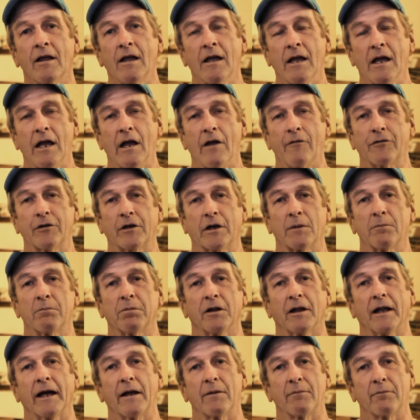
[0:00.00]
If you can
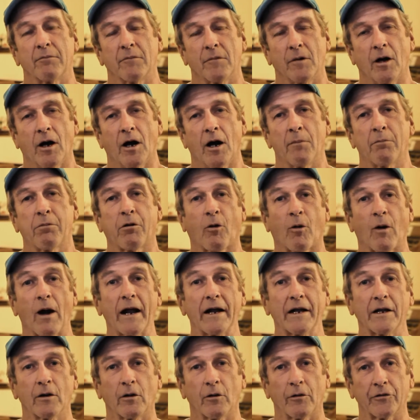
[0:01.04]
plant
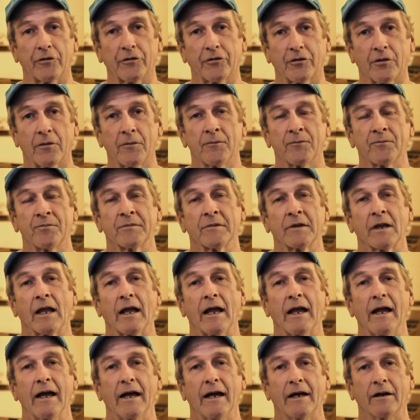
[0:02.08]
perennials
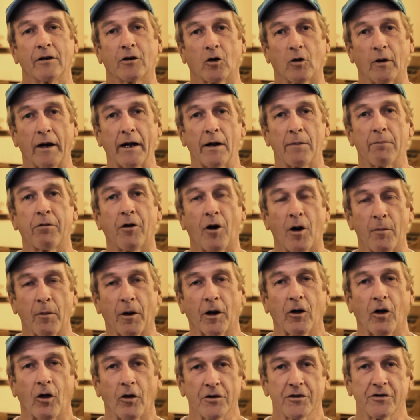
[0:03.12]
and create a
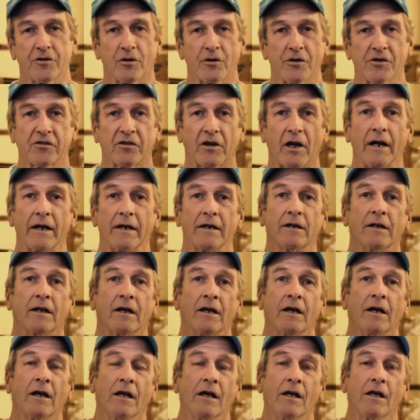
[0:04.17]
permaculture site,
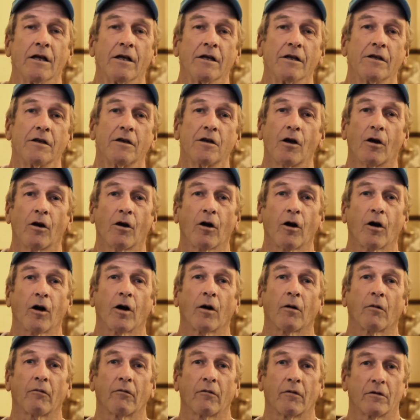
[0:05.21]
your
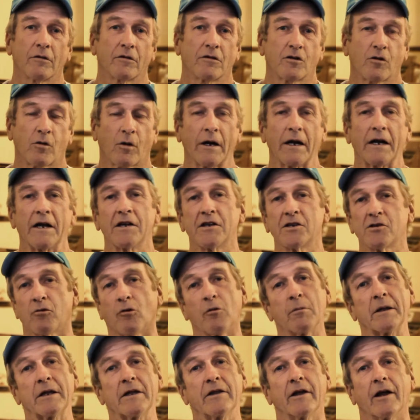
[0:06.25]
trees will
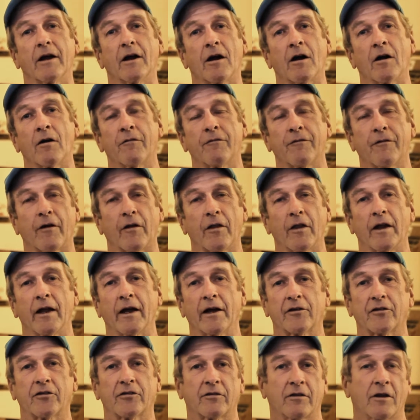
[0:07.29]
be there for the
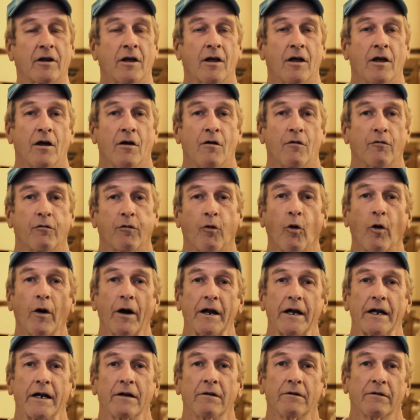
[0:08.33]
next
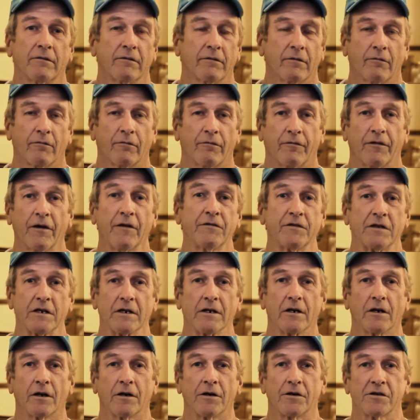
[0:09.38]
40, 50
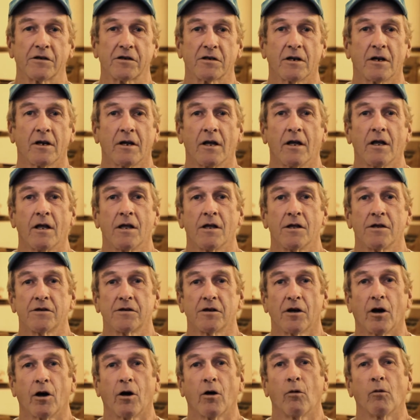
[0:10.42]
years.
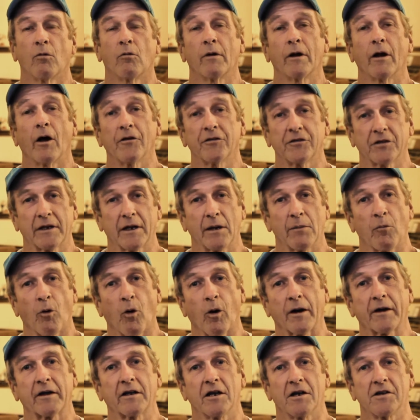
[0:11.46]
So we also get
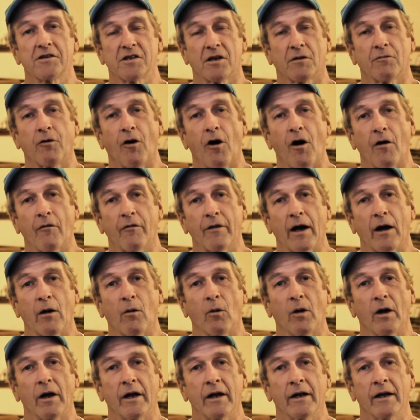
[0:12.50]
more kids involved that
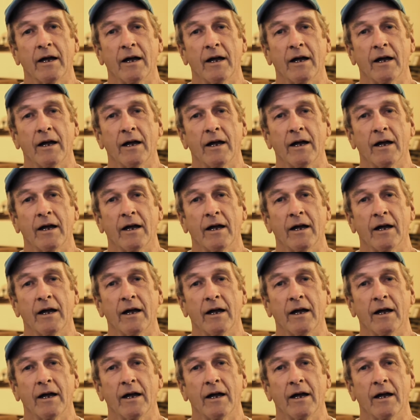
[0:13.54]
way.